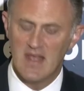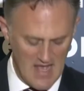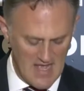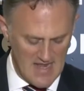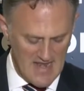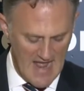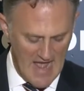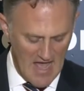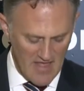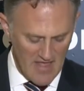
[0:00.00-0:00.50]

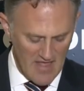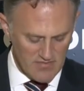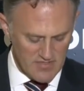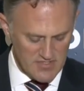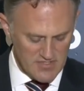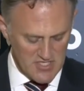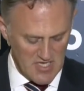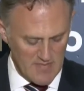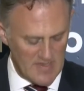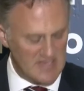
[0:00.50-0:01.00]
And now the
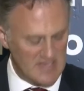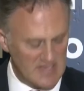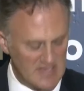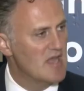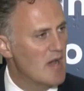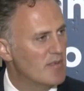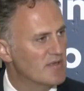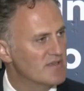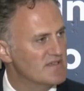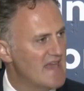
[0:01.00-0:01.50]
regime has
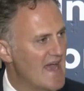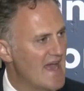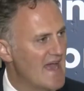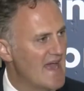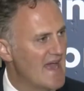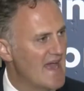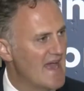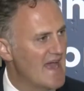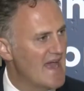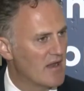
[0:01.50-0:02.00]
doubled
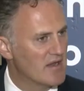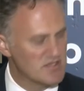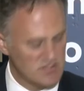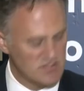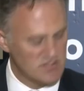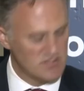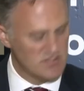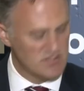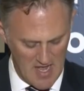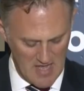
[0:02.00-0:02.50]
down on its
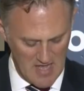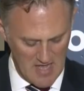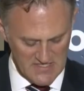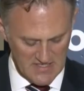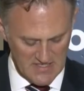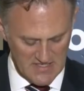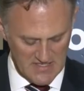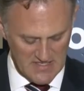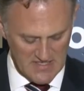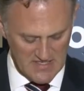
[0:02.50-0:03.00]
crimes
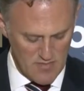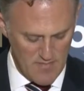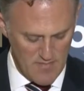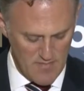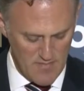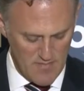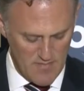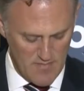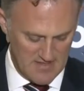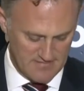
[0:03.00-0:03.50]
against
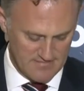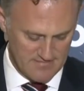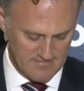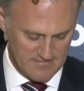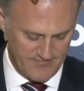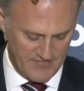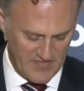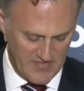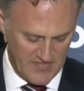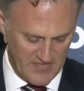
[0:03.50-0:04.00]
humanity.
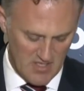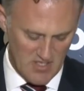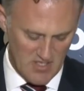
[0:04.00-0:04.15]
It